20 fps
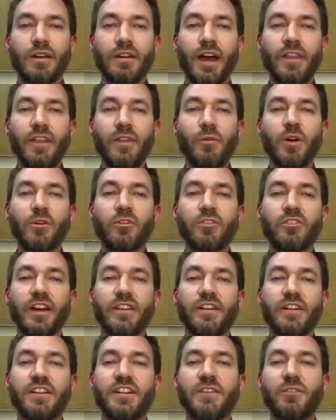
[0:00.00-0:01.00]
Now that we
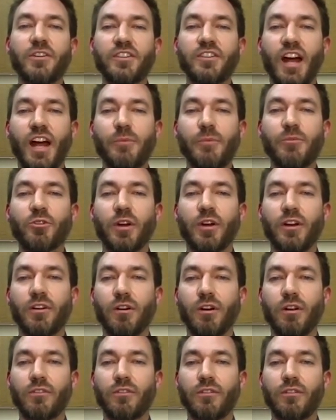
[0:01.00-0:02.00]
understand the different types of credit
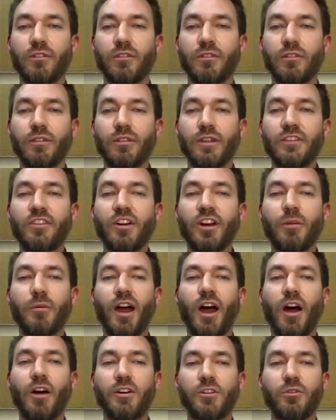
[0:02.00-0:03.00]
cards, let's talk about
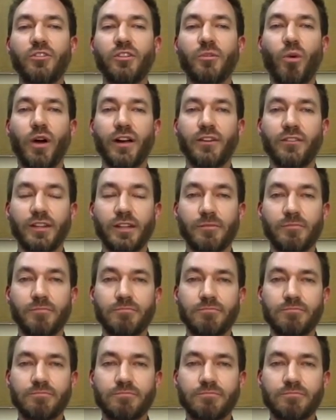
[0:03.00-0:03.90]
how to use them wisely.